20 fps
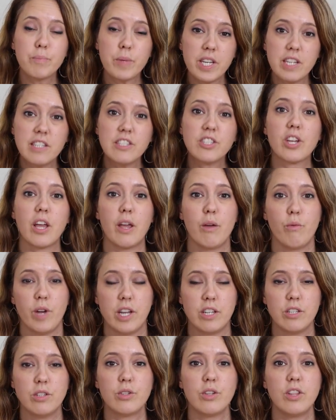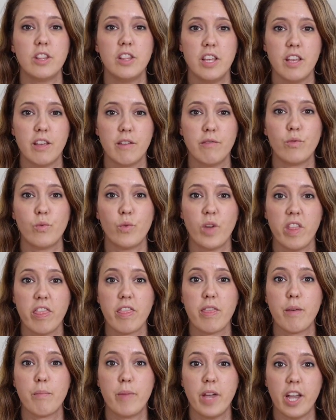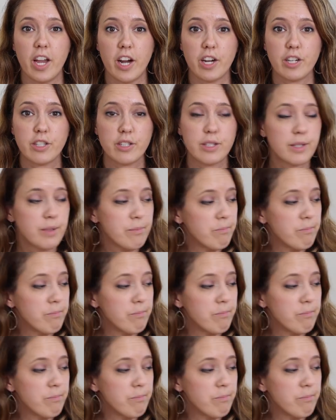PJ went to live with the bears.